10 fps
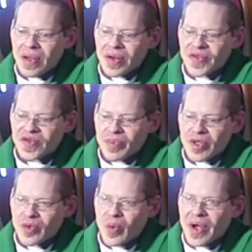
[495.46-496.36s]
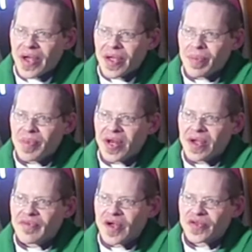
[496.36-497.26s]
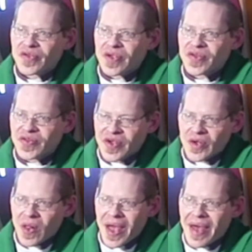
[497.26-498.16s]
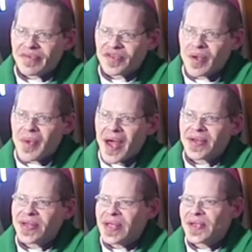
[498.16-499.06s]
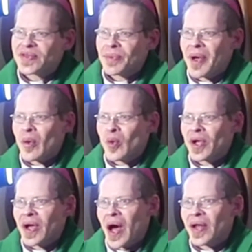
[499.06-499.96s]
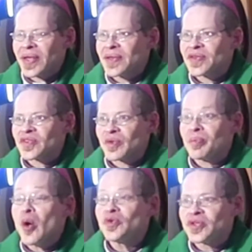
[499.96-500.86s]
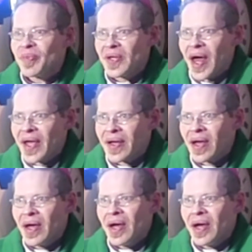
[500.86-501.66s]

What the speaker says: In a similar way, many of us still have some ideas about what God is supposed to be like